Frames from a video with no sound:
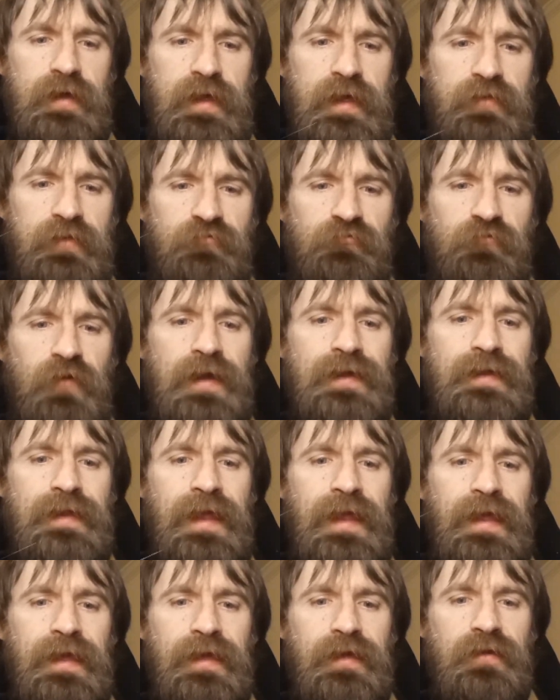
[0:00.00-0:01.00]
His right
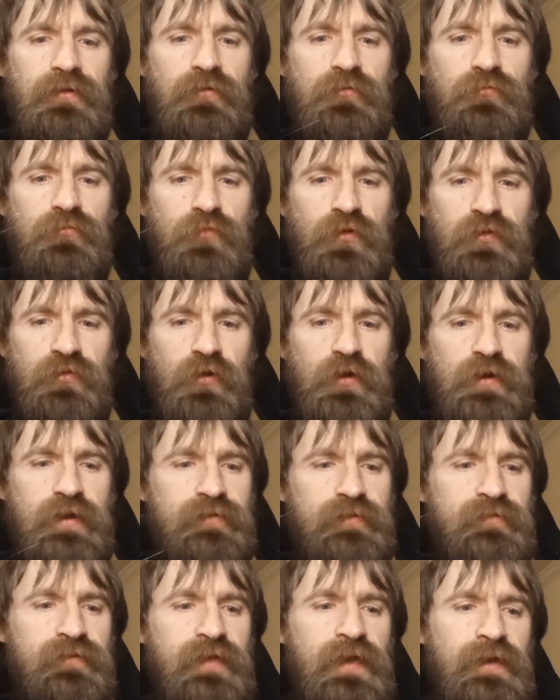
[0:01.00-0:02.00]
hand was
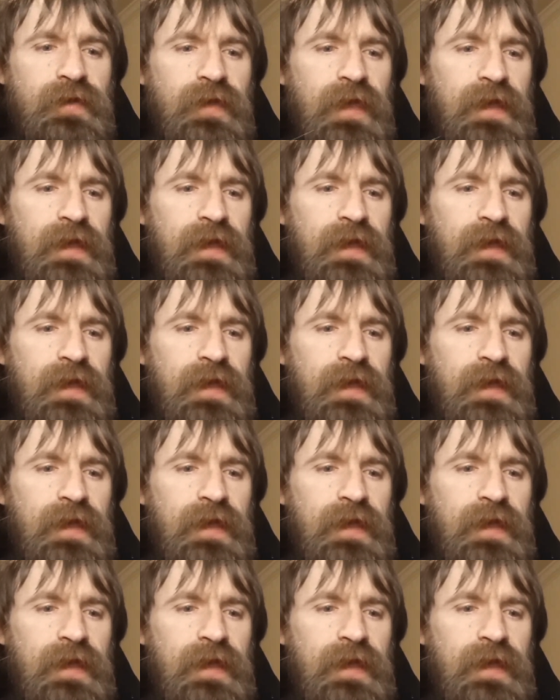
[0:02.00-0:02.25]
on a stick,